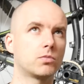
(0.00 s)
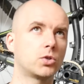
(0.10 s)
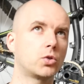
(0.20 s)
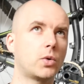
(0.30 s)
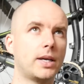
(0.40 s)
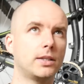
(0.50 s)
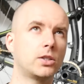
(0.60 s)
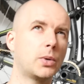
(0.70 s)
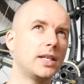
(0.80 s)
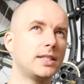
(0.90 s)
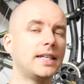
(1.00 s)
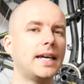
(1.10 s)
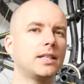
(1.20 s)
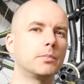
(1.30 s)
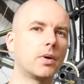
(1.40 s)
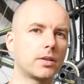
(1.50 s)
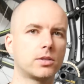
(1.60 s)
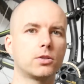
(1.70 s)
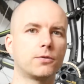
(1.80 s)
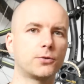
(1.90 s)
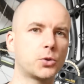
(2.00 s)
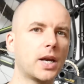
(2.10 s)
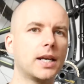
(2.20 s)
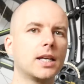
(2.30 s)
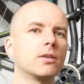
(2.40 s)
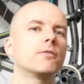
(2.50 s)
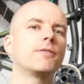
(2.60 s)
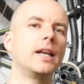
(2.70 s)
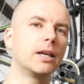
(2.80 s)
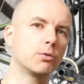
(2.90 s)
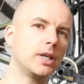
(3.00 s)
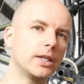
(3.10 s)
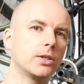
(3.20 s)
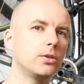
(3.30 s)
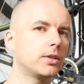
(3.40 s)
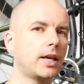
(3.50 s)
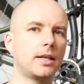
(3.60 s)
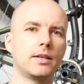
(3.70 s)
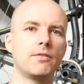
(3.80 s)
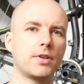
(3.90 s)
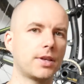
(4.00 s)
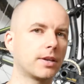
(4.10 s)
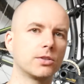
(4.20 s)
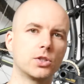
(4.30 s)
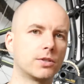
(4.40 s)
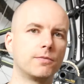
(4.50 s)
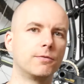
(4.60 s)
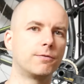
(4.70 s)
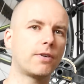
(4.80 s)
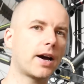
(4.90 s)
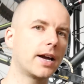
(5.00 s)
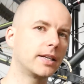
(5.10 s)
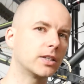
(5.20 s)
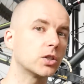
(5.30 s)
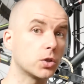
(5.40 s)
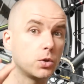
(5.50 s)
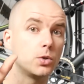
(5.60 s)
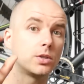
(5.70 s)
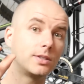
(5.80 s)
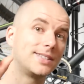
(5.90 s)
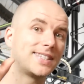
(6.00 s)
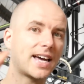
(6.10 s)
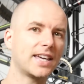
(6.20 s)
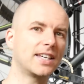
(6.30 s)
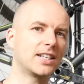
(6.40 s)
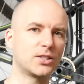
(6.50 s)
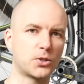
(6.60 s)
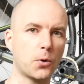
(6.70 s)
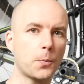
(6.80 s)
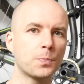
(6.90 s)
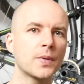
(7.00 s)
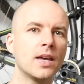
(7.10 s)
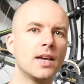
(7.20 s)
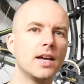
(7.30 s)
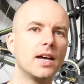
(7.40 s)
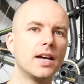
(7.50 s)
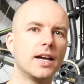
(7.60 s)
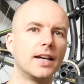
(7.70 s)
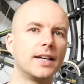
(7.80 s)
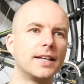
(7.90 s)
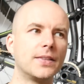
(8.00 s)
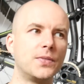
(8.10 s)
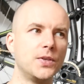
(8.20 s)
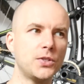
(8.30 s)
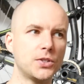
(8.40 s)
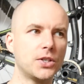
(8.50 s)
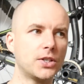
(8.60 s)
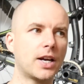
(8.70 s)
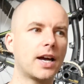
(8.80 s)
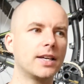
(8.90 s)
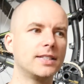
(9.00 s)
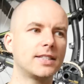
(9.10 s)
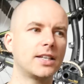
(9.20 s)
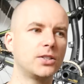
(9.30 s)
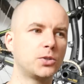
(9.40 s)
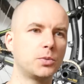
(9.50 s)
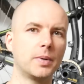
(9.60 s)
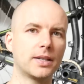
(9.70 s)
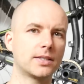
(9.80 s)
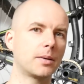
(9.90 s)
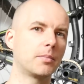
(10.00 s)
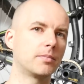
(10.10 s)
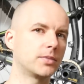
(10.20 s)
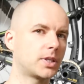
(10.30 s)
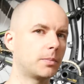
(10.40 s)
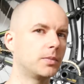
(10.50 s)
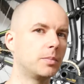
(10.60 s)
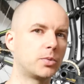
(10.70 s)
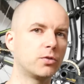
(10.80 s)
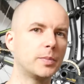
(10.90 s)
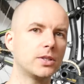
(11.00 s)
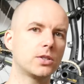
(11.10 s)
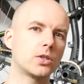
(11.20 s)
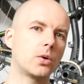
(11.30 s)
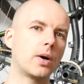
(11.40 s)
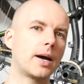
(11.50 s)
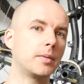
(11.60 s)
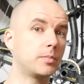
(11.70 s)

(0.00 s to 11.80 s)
28 months of training, feeling really good and everything just fine, good diet and so. This year I decided to make some improvements, so I'm